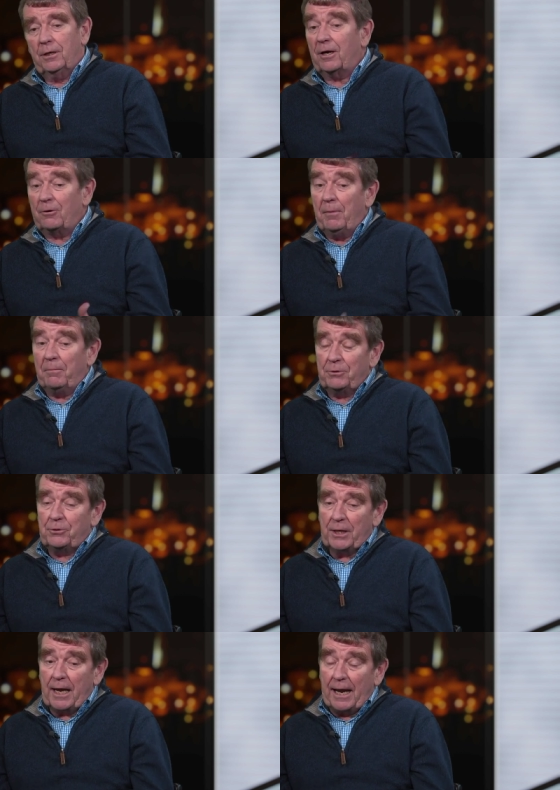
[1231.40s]
And I remember
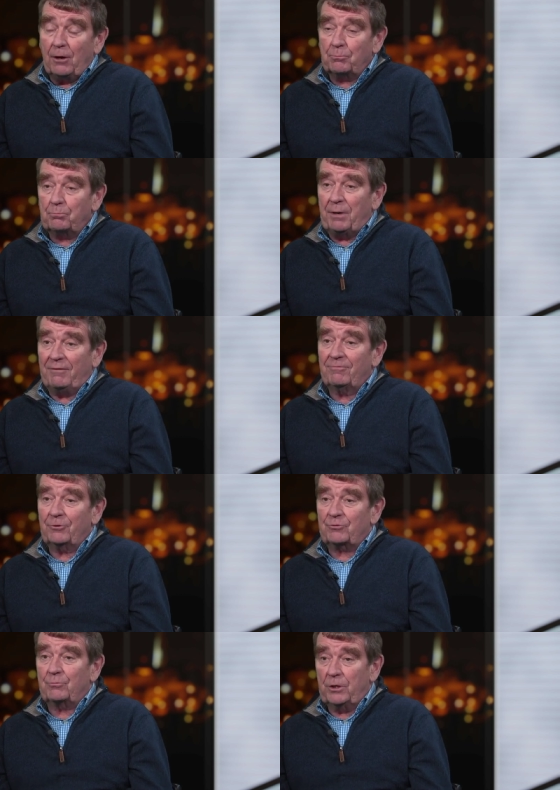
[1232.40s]
digging out
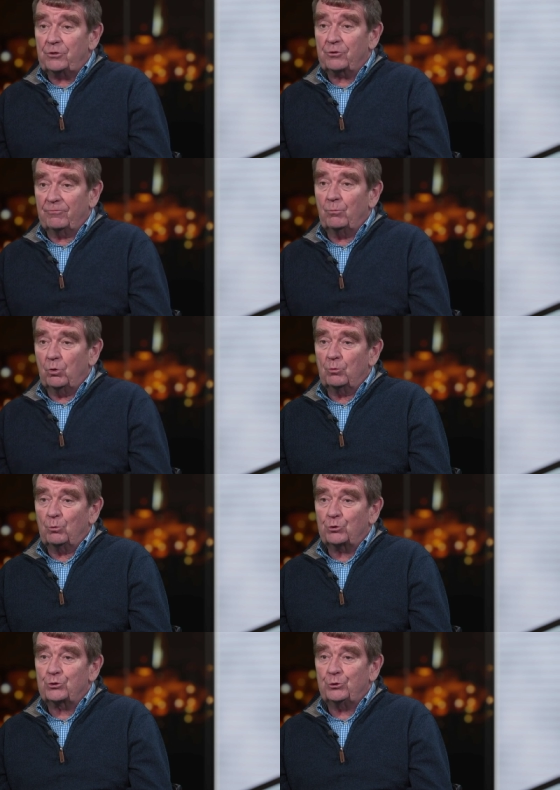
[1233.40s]
pamphlets from literally from World
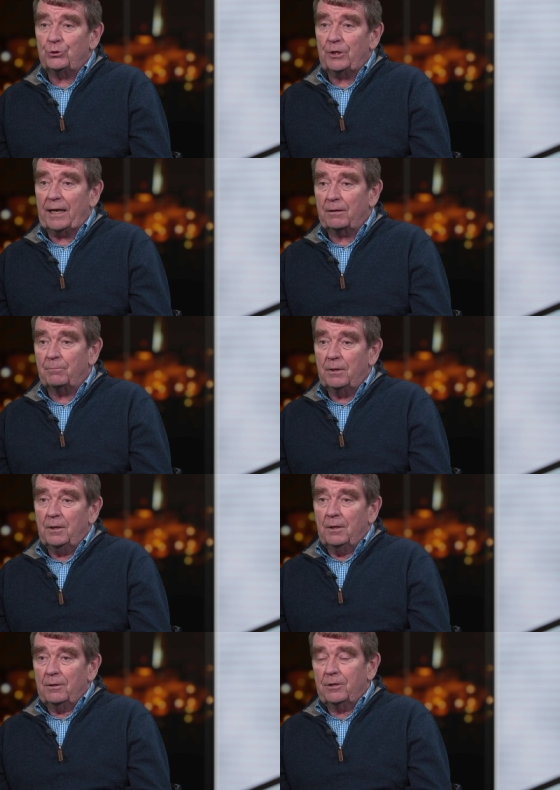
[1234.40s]
War II and the
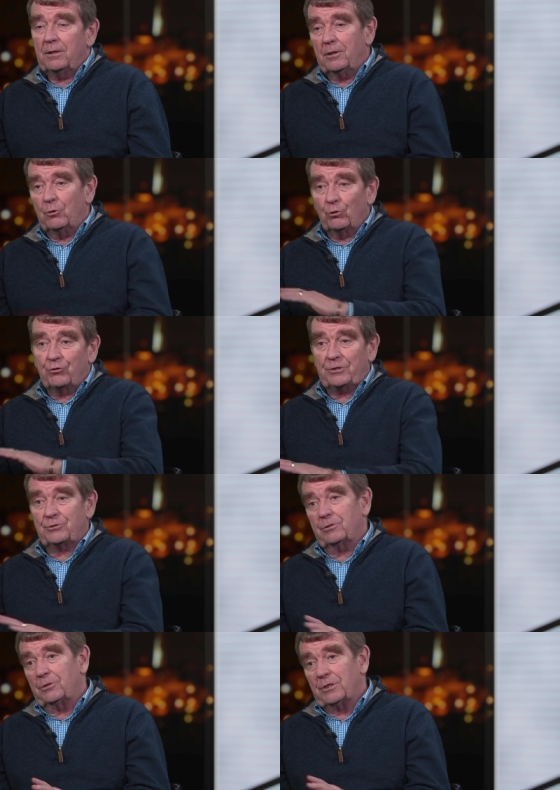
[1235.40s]
the uh, North
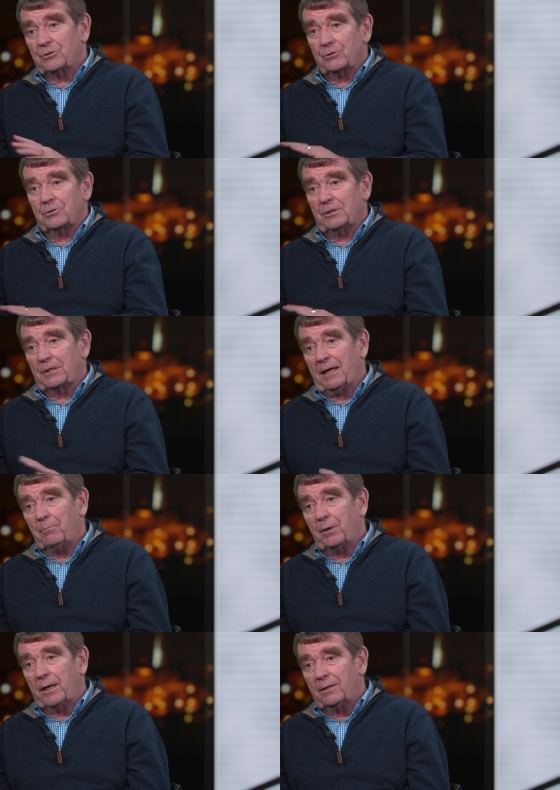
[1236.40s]
Desert, the Desert uh,
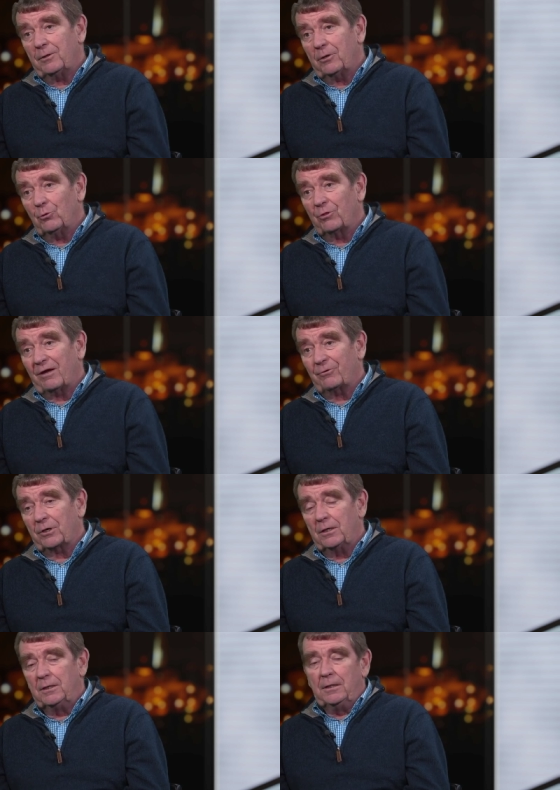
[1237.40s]
campaign in, in North
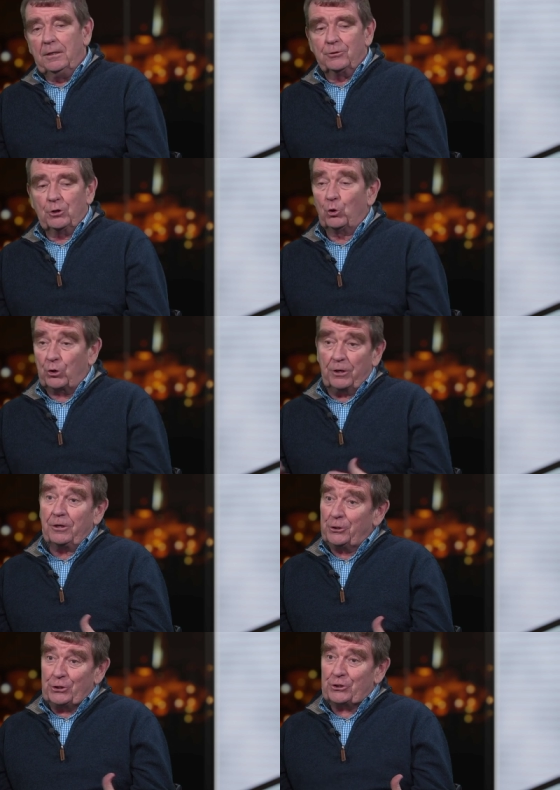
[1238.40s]
Africa, to look at
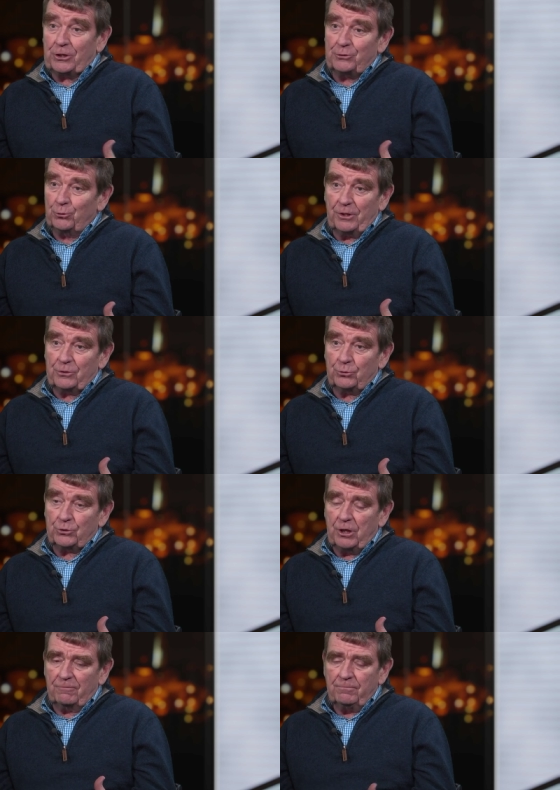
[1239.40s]
the logistics and all that sort of
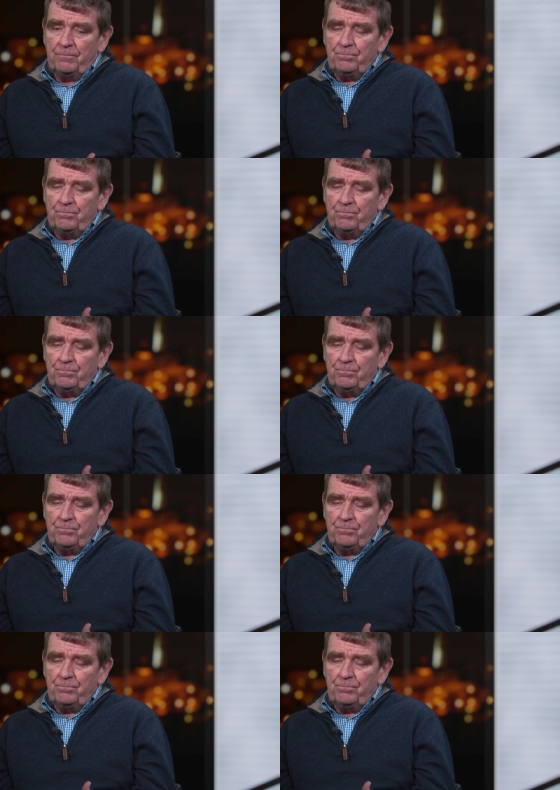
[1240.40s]
stuff.